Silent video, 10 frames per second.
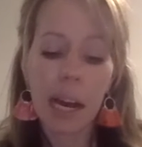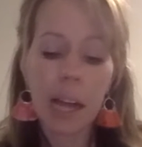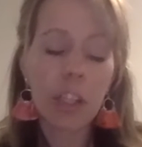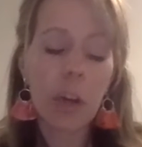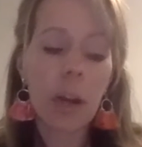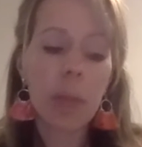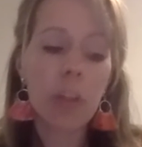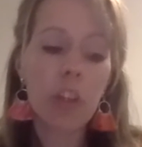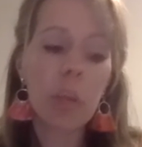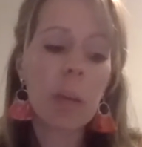So I'm
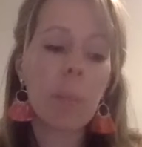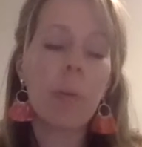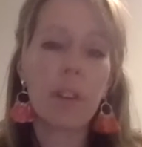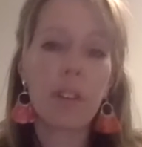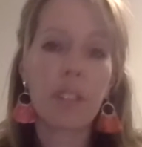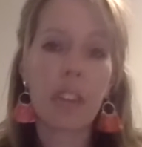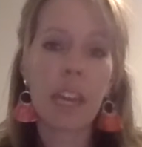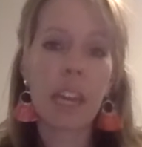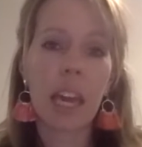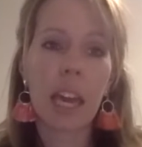sure people are
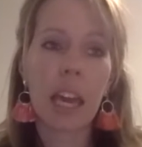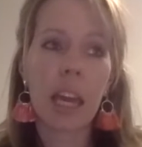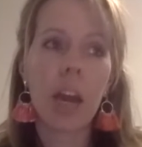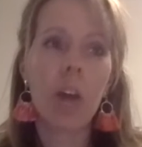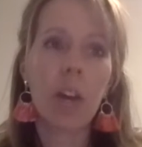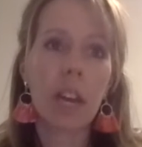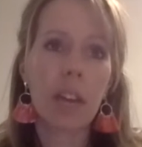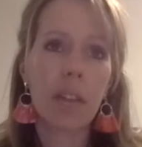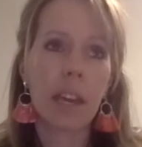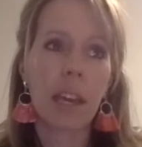thinking, okay,
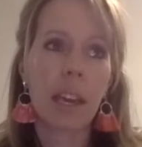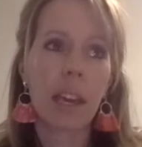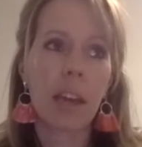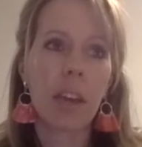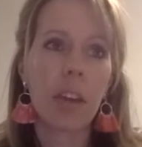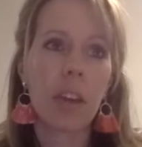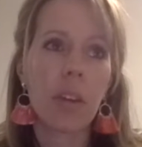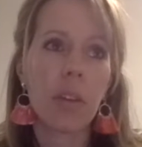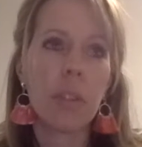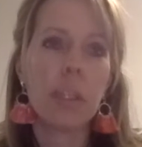Vicki,
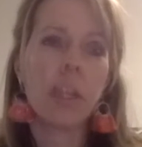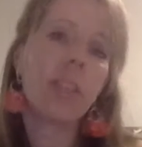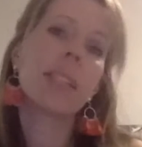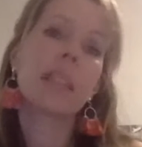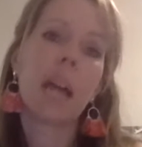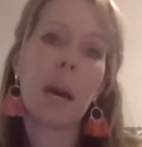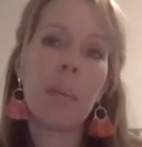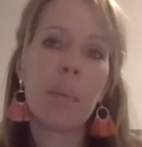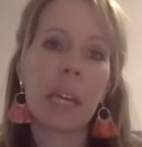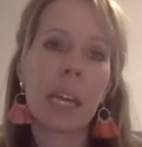you did all these
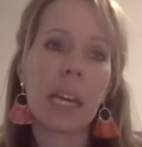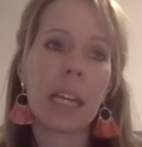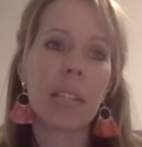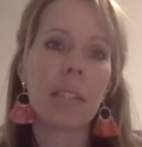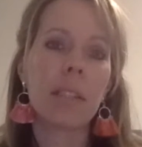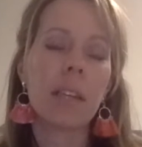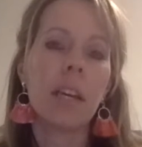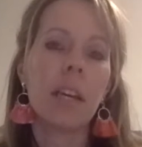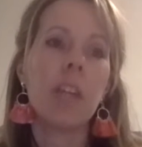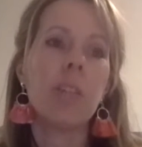companies,
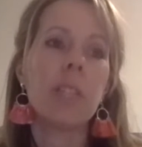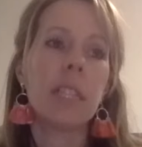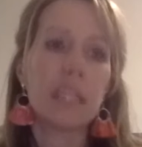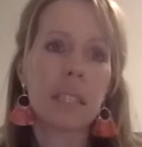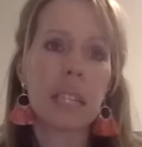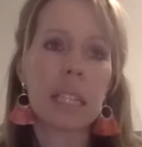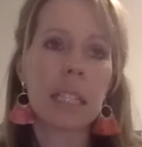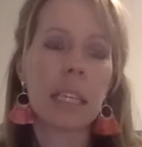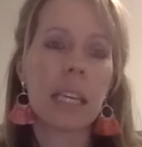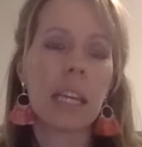you didn't
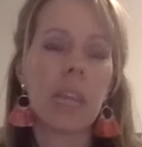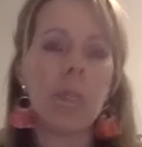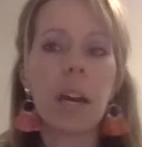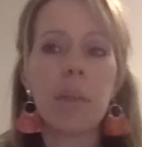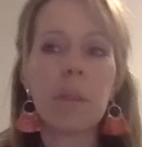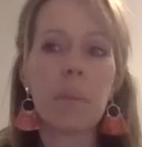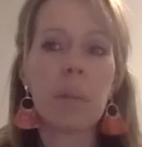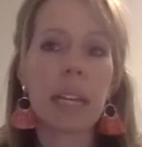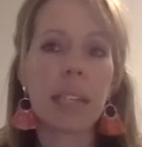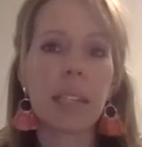succeed, you come to
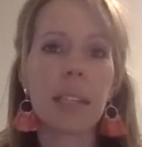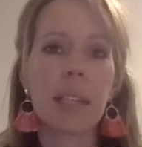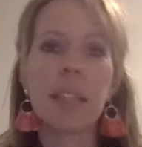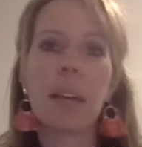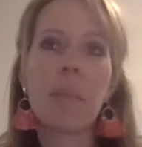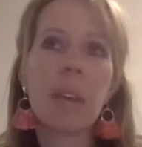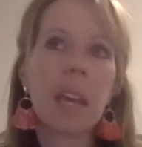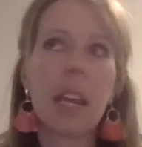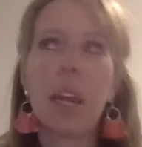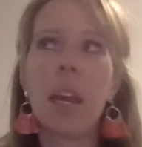Plexus. I
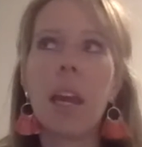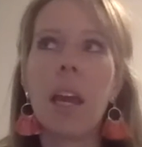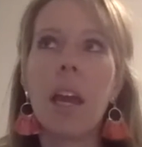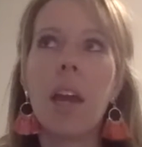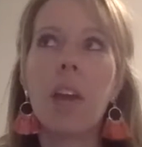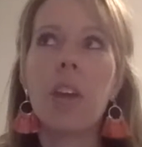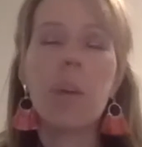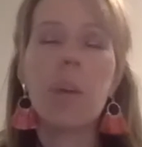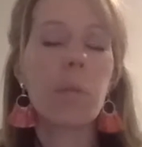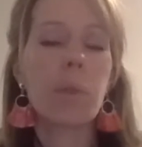mean, you
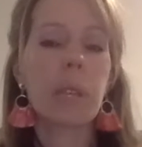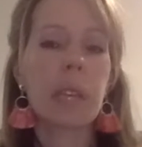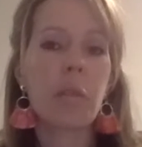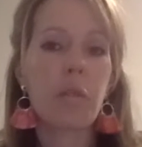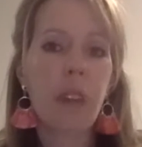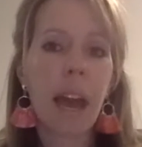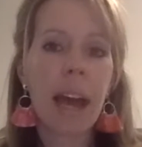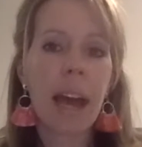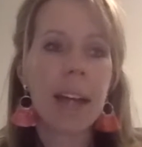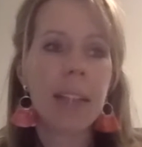went really
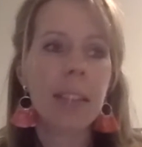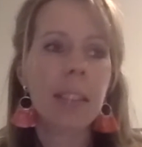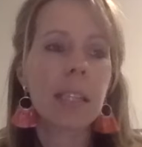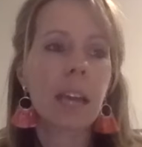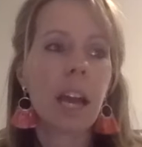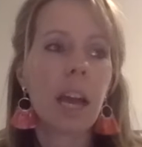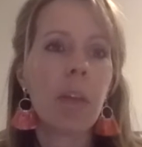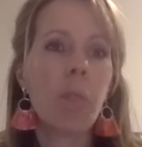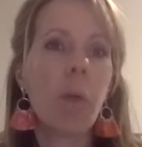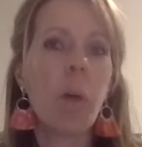fast. I
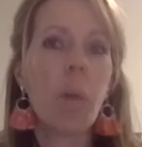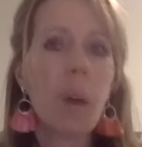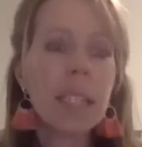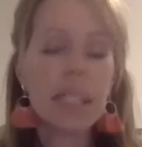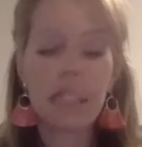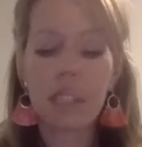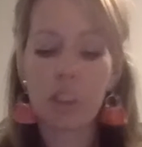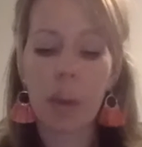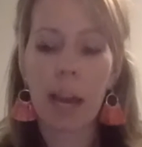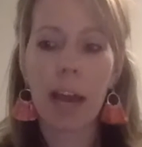mean, what was it? Did you